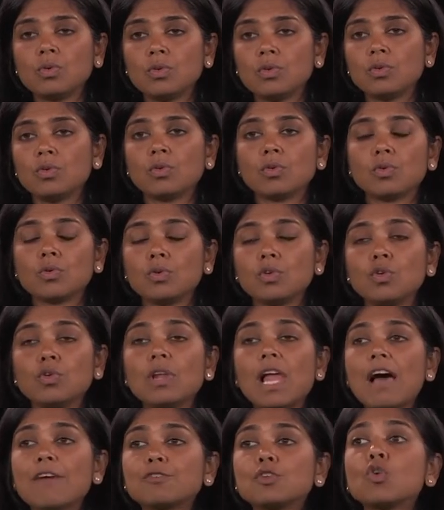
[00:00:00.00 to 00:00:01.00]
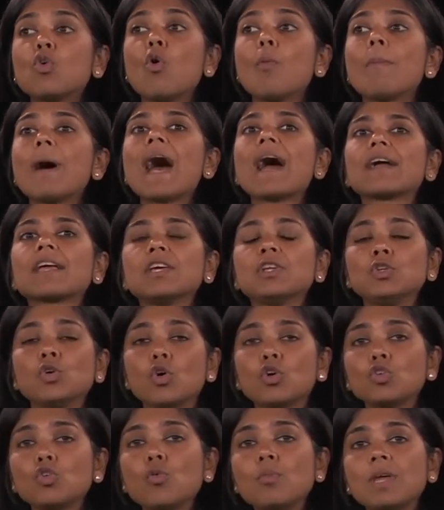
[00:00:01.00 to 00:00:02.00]
you know, you'll have to go back in
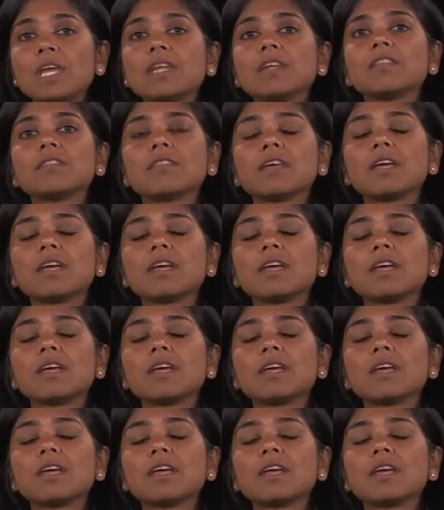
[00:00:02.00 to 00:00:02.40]
your domain and